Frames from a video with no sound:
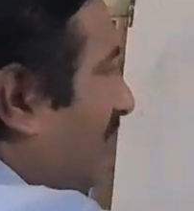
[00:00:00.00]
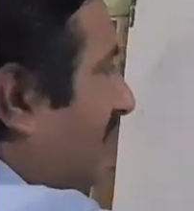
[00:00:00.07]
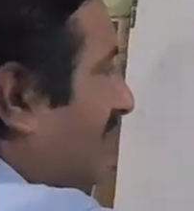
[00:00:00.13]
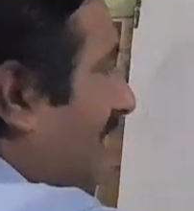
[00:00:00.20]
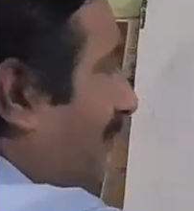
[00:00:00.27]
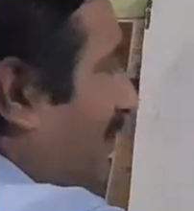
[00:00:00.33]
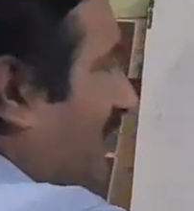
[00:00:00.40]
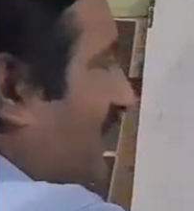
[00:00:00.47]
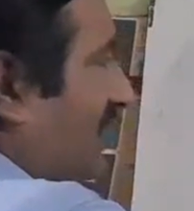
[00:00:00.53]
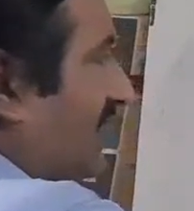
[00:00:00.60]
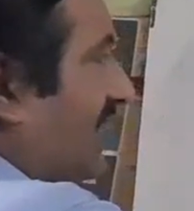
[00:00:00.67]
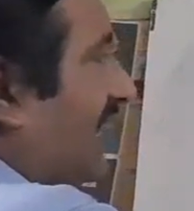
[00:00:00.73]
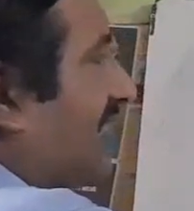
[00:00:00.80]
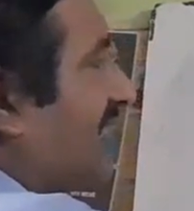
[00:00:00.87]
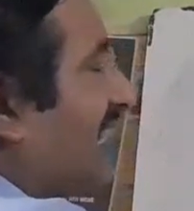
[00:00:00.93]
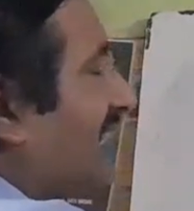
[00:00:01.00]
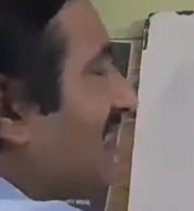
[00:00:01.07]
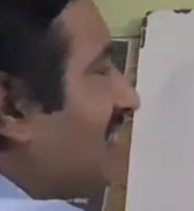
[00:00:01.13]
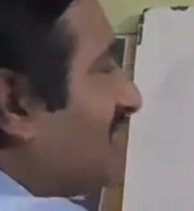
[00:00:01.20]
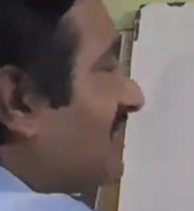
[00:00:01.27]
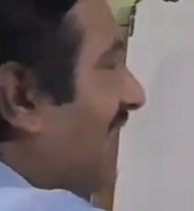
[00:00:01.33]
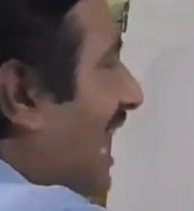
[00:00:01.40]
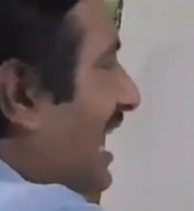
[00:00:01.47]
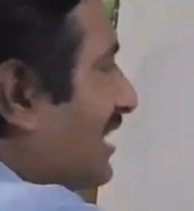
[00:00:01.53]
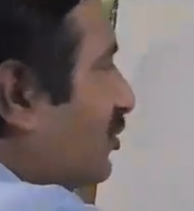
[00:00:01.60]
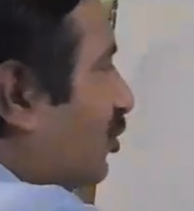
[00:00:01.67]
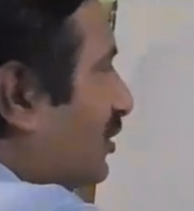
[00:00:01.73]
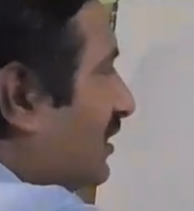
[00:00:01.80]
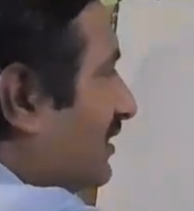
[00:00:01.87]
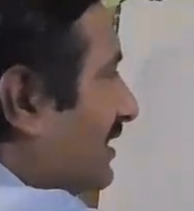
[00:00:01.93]
this capacitor, that is charge
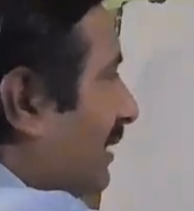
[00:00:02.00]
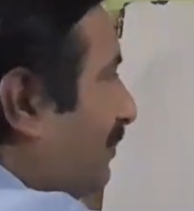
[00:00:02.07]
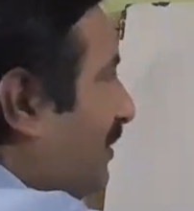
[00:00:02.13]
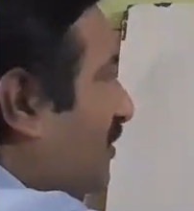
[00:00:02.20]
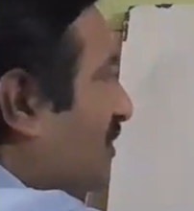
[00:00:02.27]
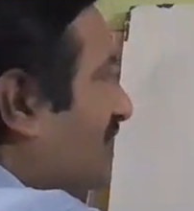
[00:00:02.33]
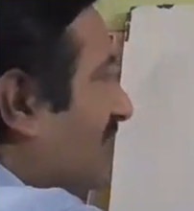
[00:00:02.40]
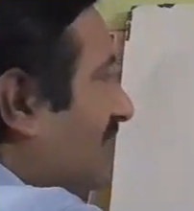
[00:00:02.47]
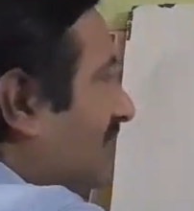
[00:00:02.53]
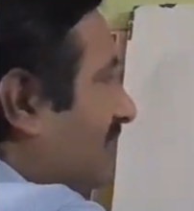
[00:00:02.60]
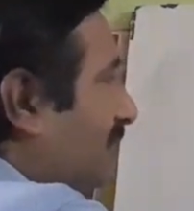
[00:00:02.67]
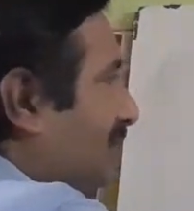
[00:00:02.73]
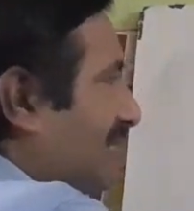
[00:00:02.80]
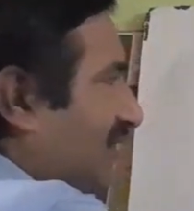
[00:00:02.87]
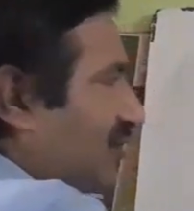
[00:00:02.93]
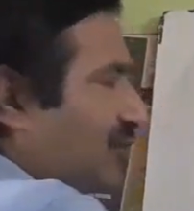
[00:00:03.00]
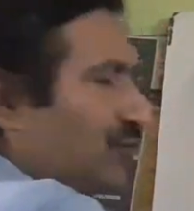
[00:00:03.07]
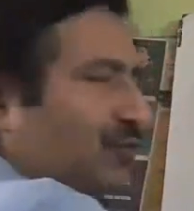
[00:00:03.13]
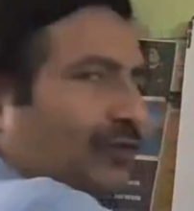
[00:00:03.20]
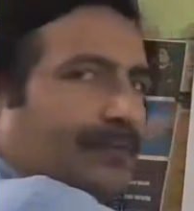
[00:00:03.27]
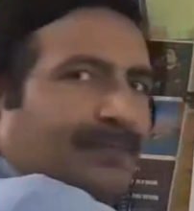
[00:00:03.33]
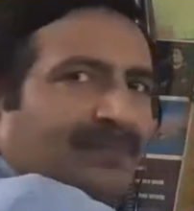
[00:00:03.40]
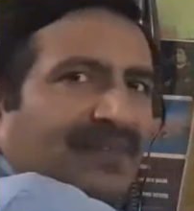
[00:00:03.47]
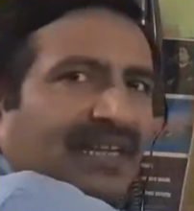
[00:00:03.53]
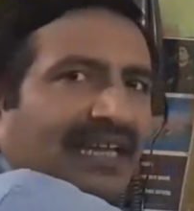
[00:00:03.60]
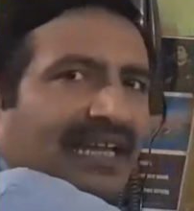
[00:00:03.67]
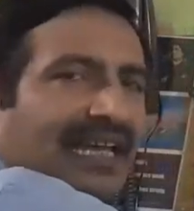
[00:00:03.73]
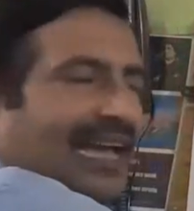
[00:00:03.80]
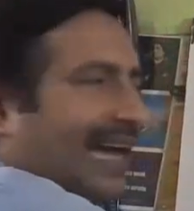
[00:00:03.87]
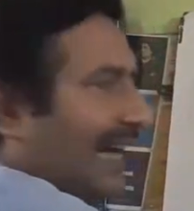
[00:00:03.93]
on this capacitor is plus Q,
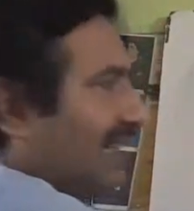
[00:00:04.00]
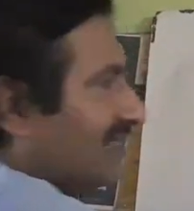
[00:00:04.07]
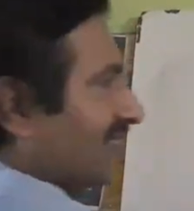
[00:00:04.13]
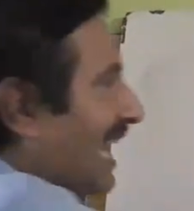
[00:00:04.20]
and